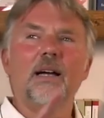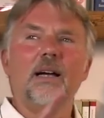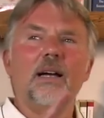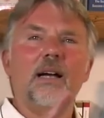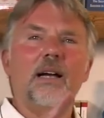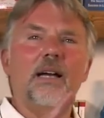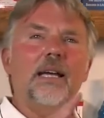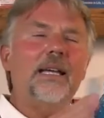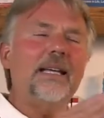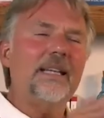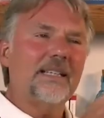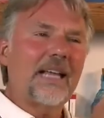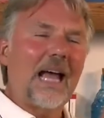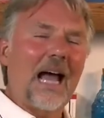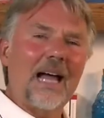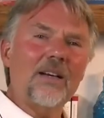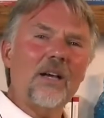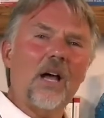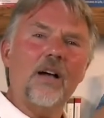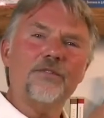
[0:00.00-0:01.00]
he had
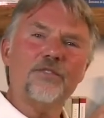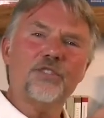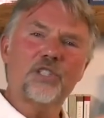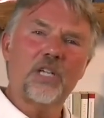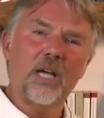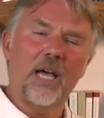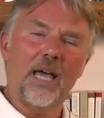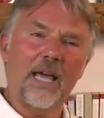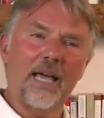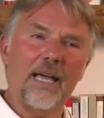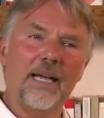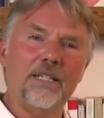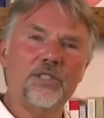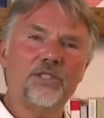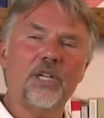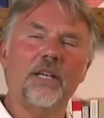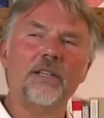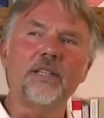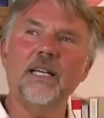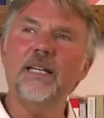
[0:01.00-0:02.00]
gotten off stage,
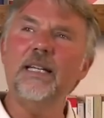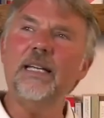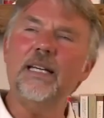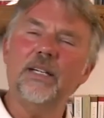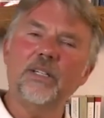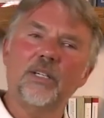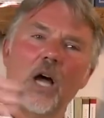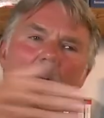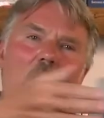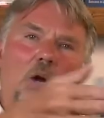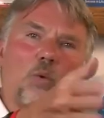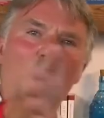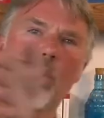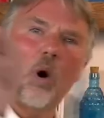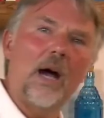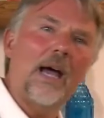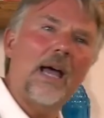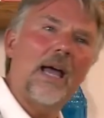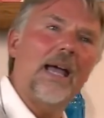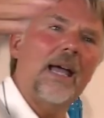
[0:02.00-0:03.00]
and then he'd gone
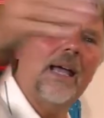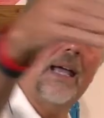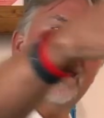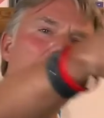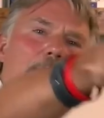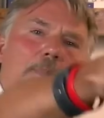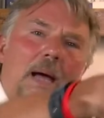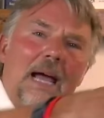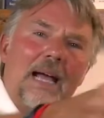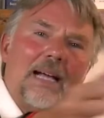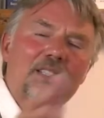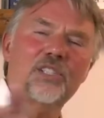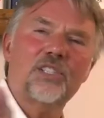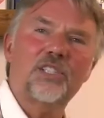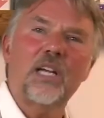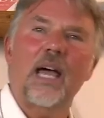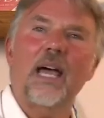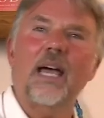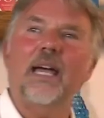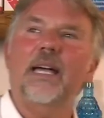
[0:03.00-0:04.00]
way
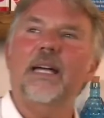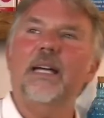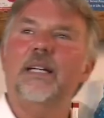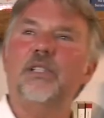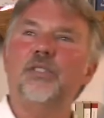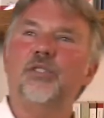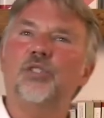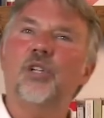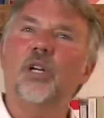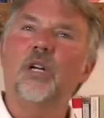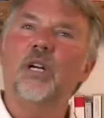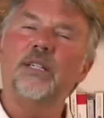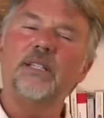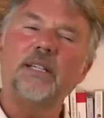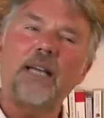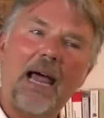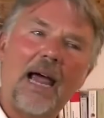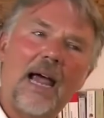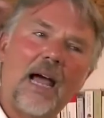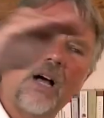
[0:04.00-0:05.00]
backstage
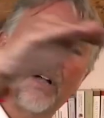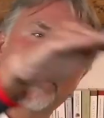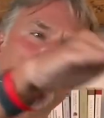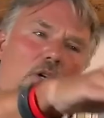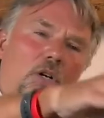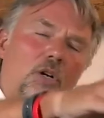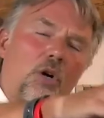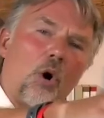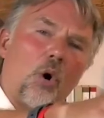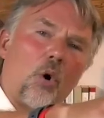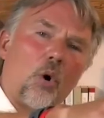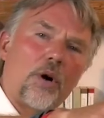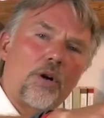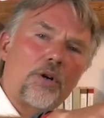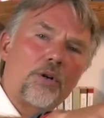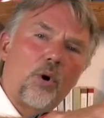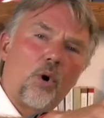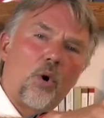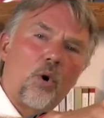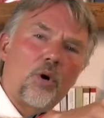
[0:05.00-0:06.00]
down a
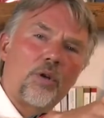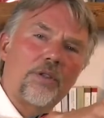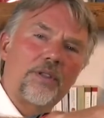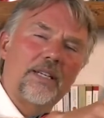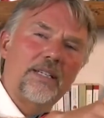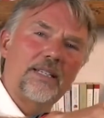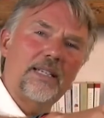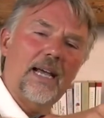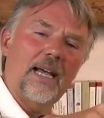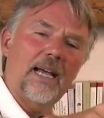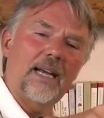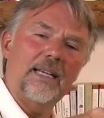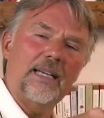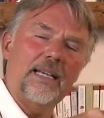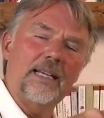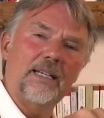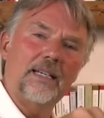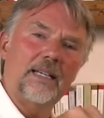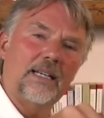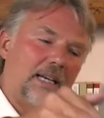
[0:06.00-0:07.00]
corridor that
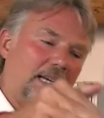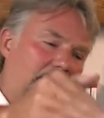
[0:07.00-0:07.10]
dead-ended